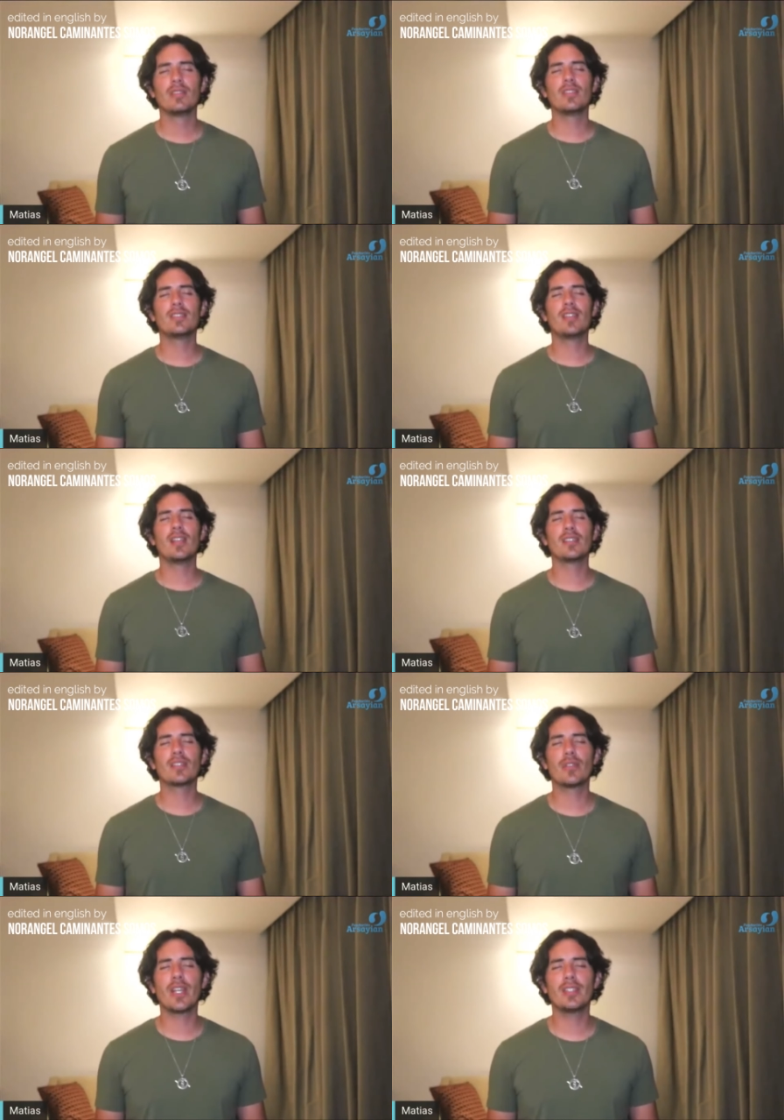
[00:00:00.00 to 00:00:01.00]
the cells
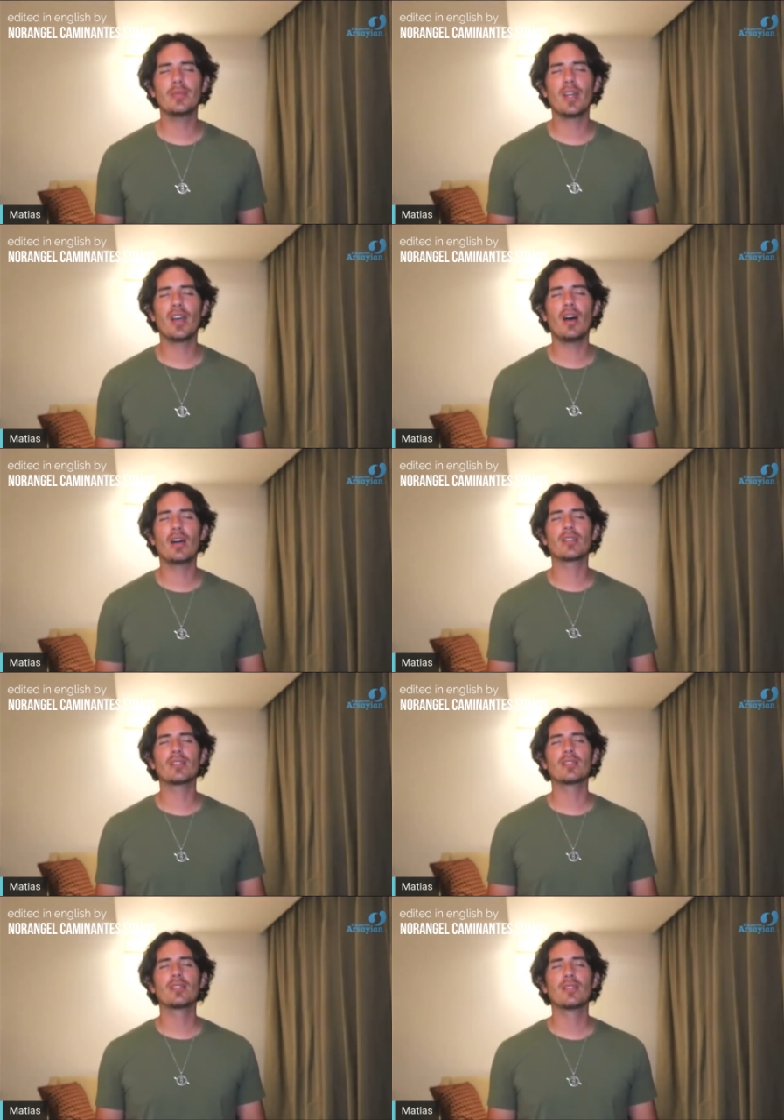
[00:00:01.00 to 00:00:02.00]
creating my heart,
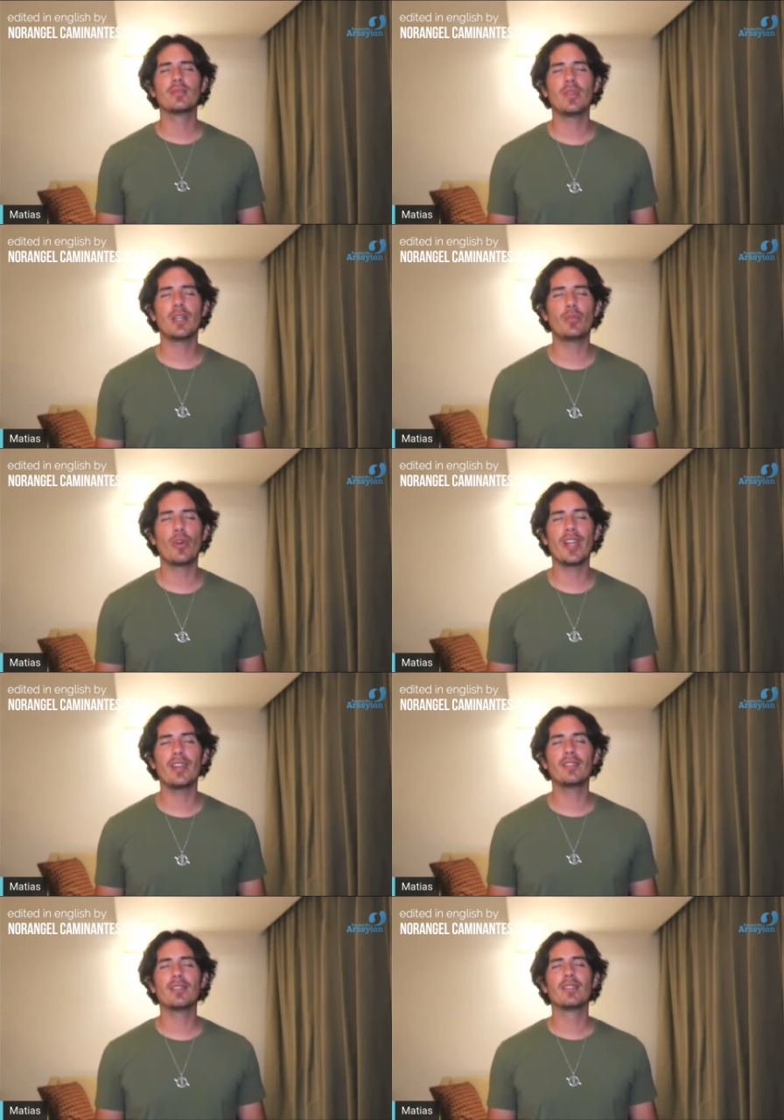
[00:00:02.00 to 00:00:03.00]
my
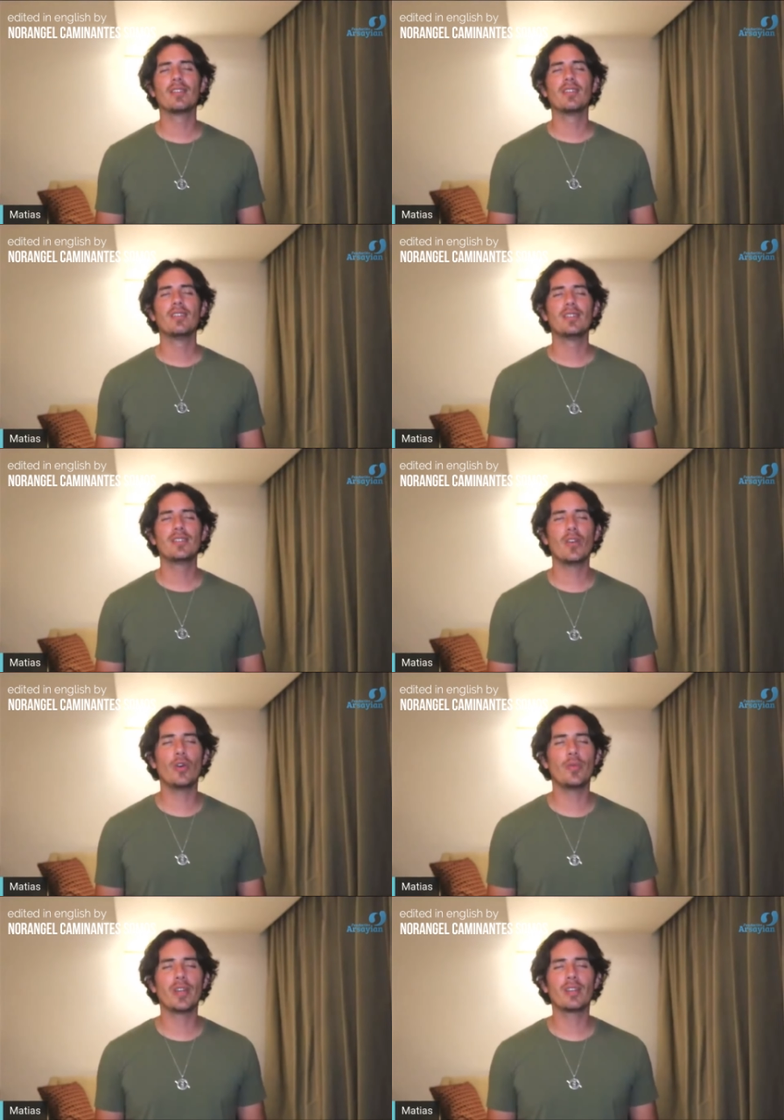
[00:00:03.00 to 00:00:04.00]
brain,
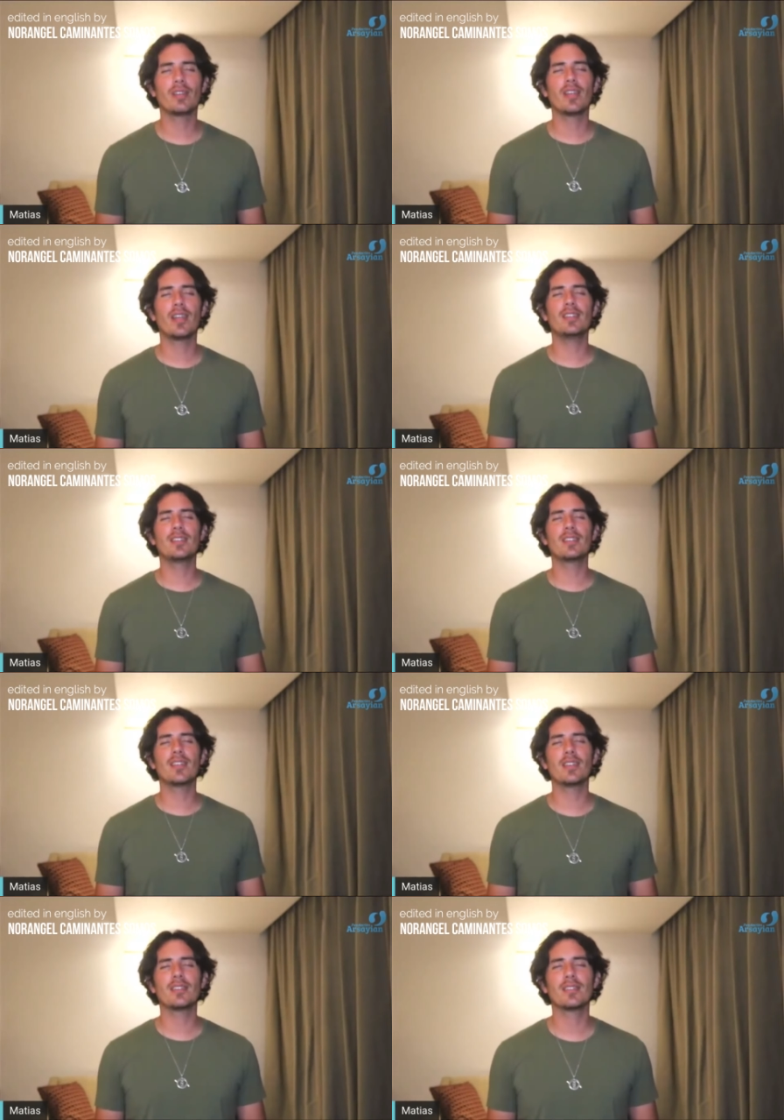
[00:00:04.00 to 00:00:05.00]
stomach,
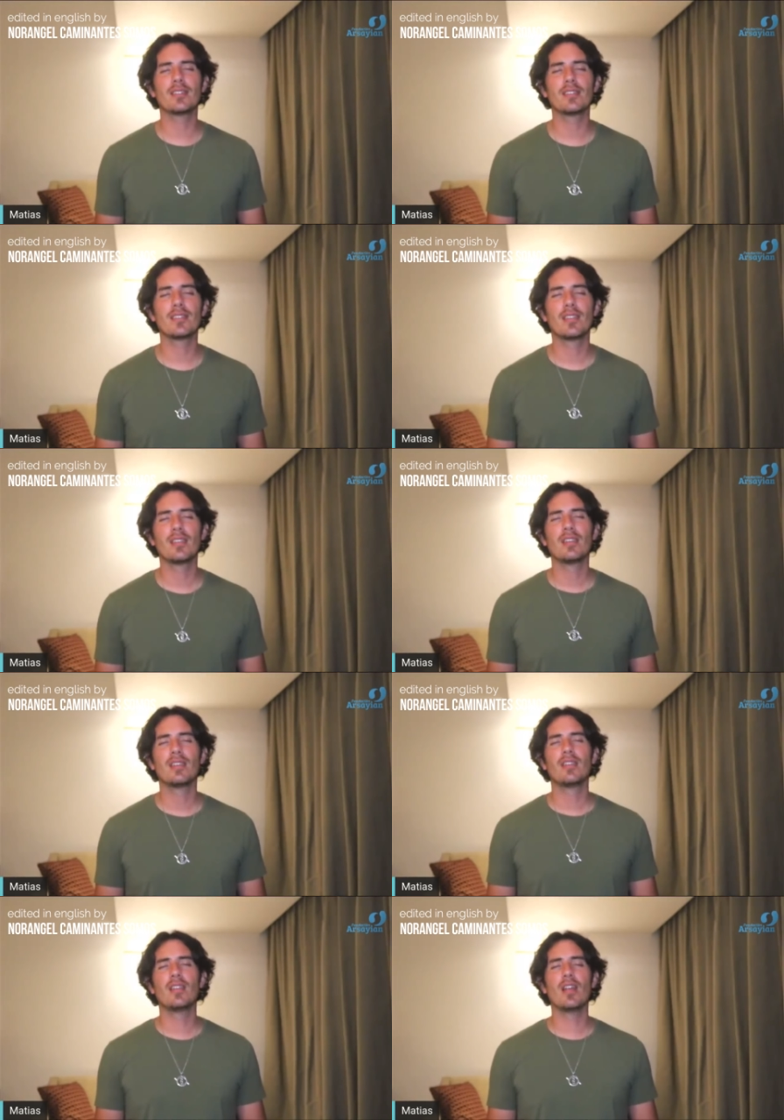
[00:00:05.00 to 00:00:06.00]
intestines,
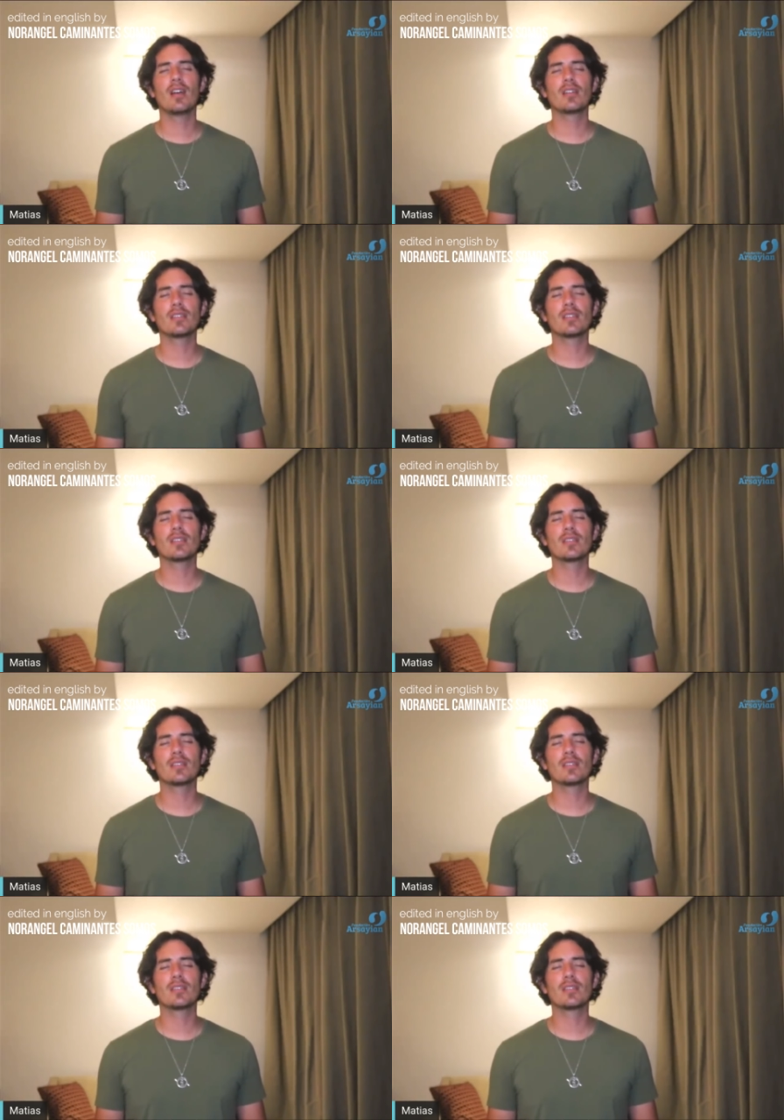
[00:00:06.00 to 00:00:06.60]
lungs.